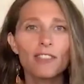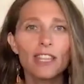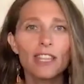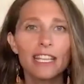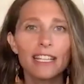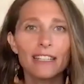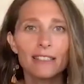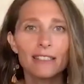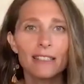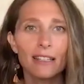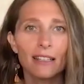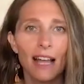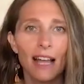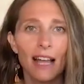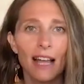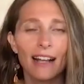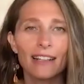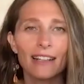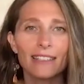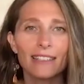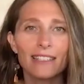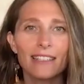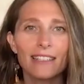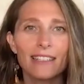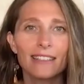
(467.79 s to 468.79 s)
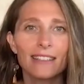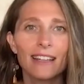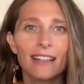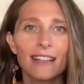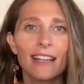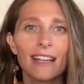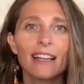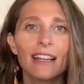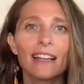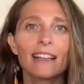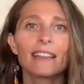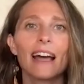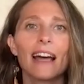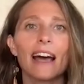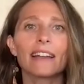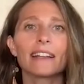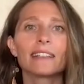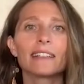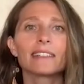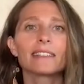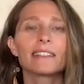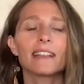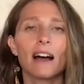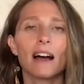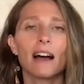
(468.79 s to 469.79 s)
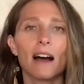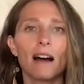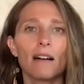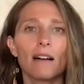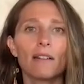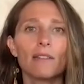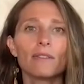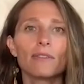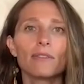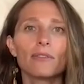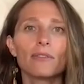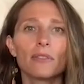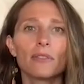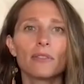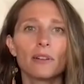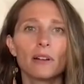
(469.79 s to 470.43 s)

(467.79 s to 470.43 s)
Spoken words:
the intellect, that is of